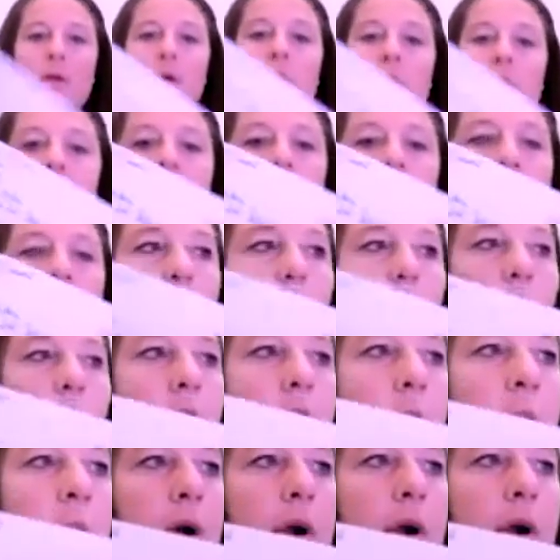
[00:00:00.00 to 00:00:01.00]
So
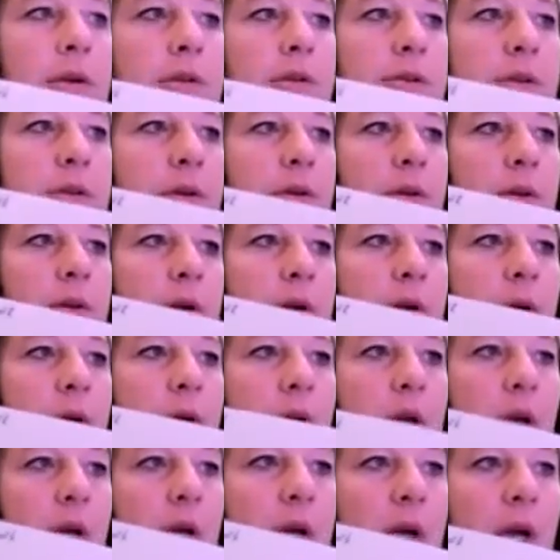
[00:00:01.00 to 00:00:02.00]
Walmart,
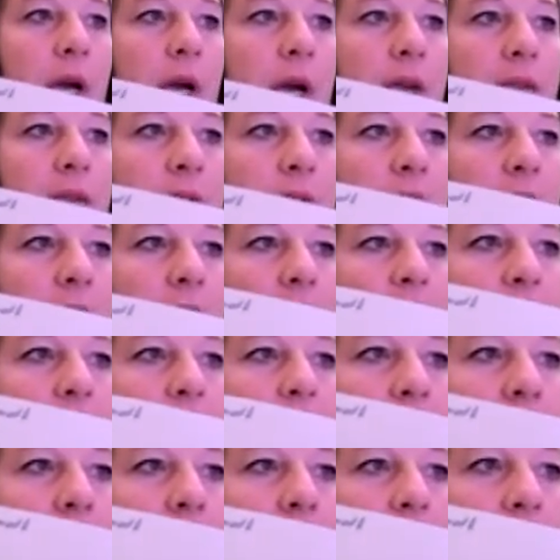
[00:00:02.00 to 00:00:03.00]
and then
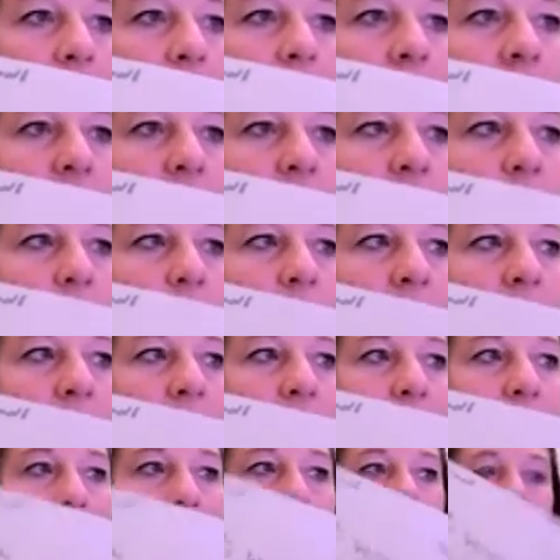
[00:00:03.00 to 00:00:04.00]

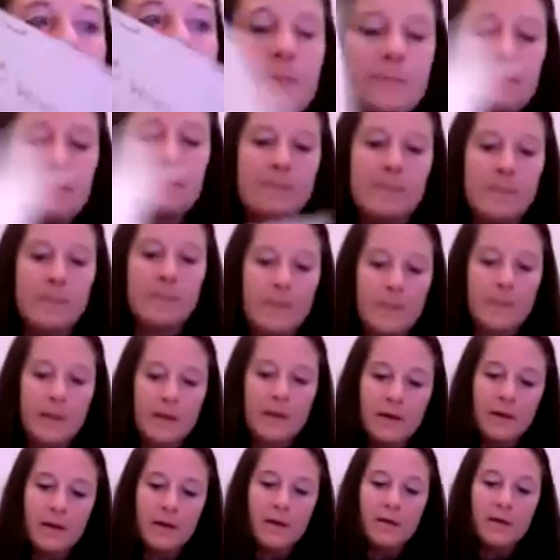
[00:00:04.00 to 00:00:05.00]
$100.20.
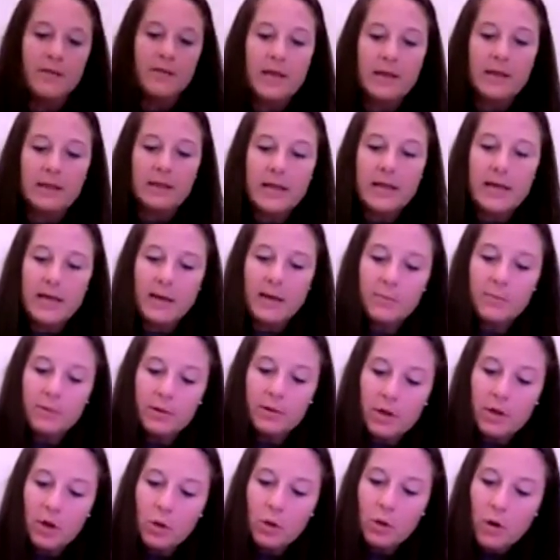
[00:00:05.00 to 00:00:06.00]
That line
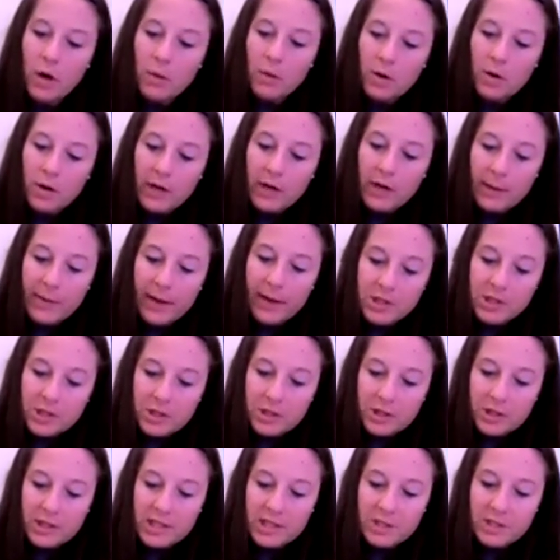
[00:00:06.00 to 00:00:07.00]
below Walmart, I'm actually
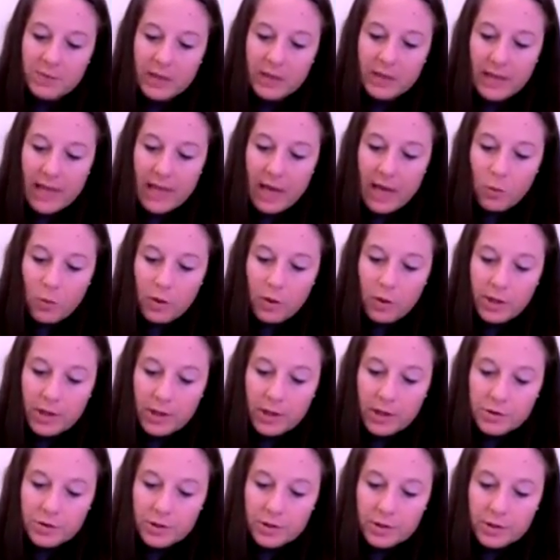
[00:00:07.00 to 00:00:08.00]
going to spell out
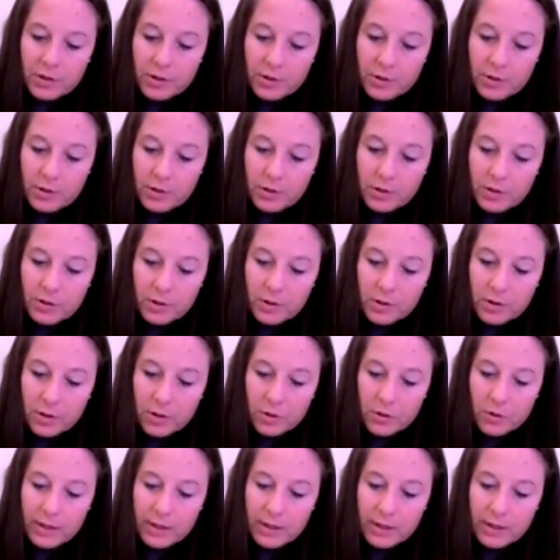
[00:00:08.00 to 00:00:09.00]
100,
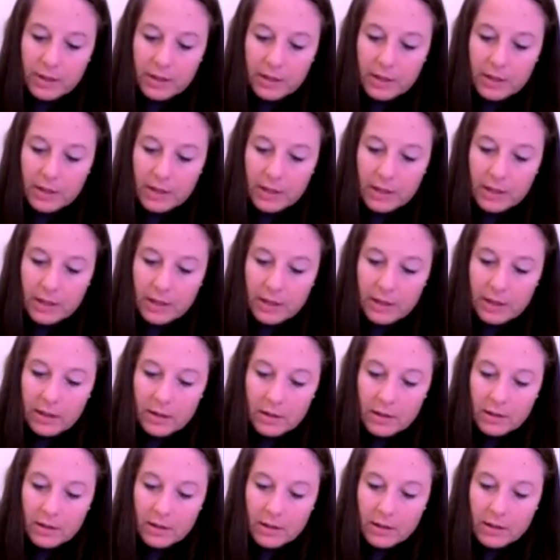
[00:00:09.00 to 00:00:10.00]

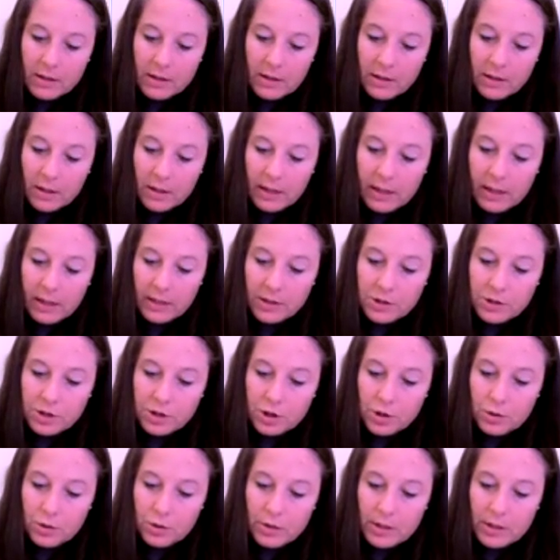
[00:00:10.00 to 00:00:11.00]

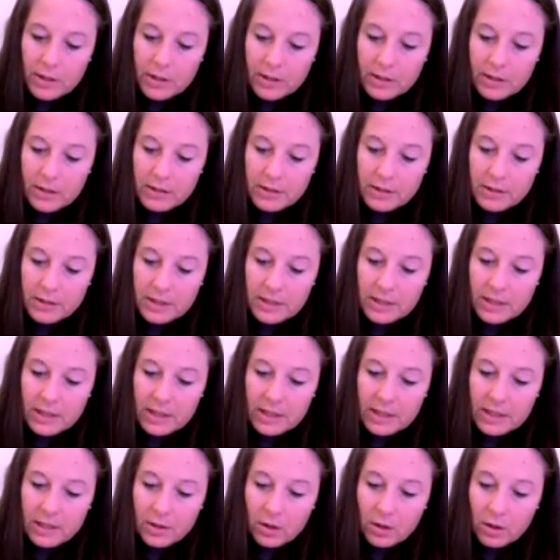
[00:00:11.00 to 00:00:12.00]

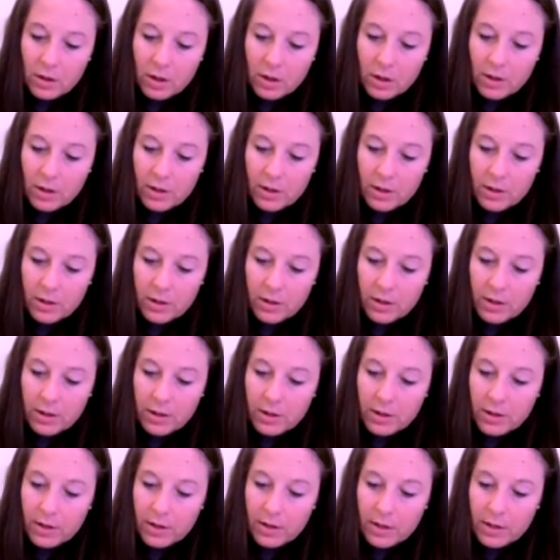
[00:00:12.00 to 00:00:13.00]

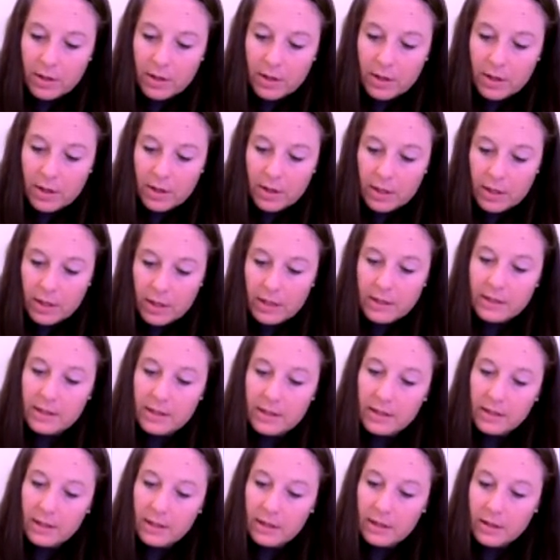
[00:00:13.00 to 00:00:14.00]

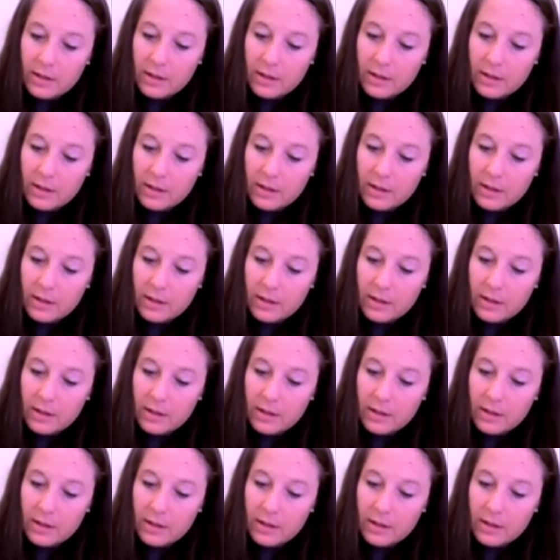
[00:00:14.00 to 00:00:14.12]
O-N-E-H-U-N-D-E-R-E-D,